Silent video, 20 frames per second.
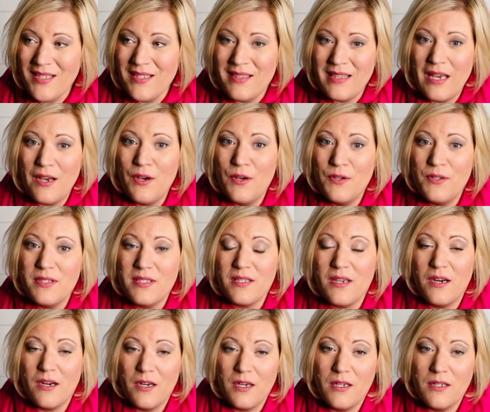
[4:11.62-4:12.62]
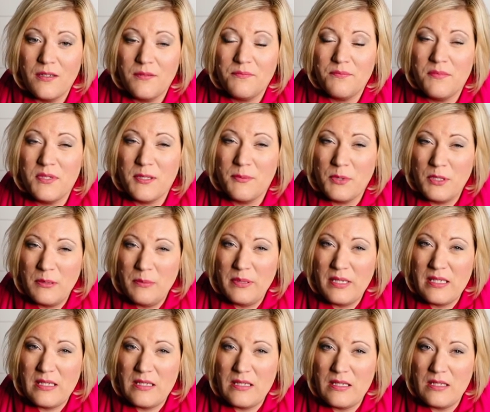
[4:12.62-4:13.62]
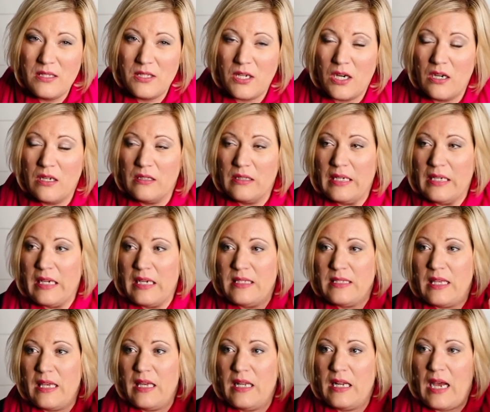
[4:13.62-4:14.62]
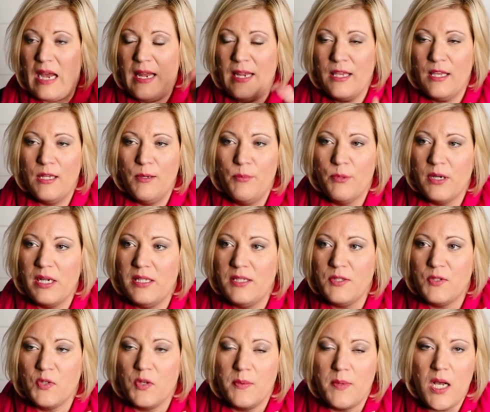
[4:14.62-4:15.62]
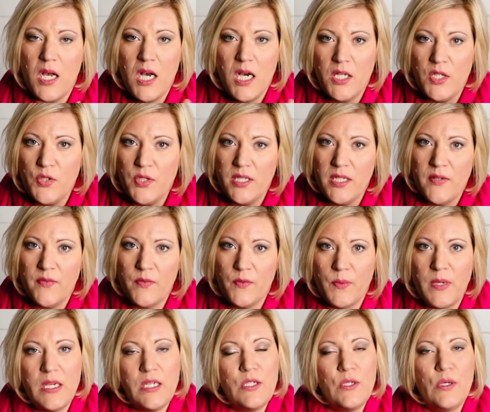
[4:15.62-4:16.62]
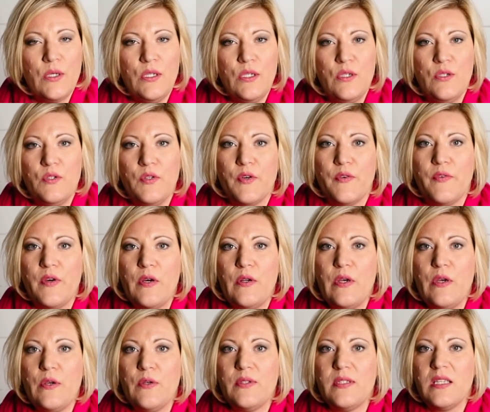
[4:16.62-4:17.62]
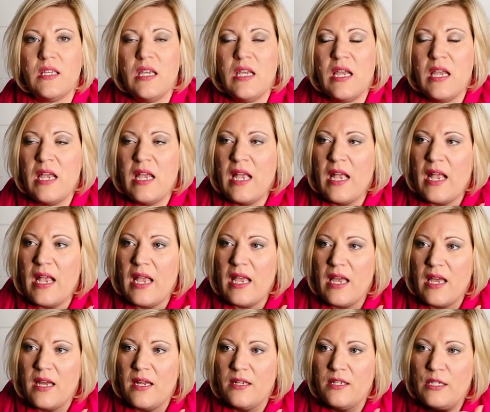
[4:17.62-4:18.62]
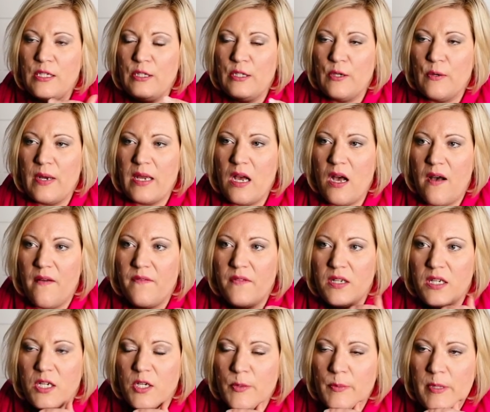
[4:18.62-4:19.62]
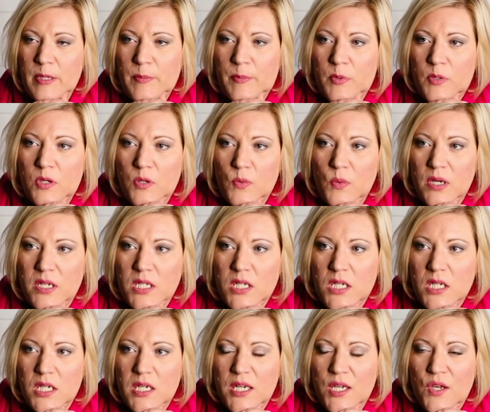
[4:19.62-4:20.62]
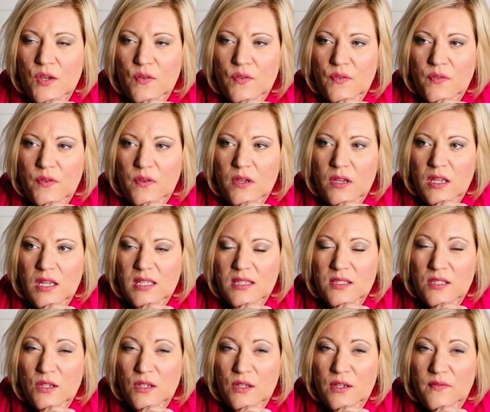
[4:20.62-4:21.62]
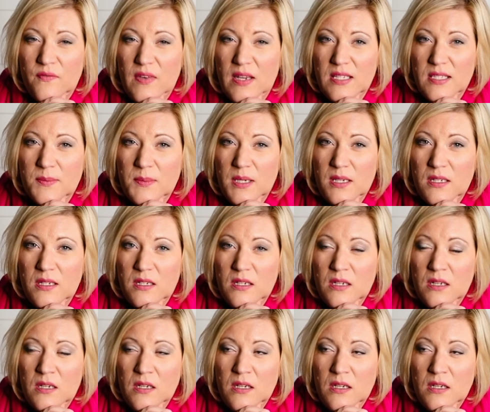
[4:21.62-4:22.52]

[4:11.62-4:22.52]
those are some good places to start. Like I said, I could brainstorm 100 different ways you could use your photos. And, I often hear people wonder if it's a good investment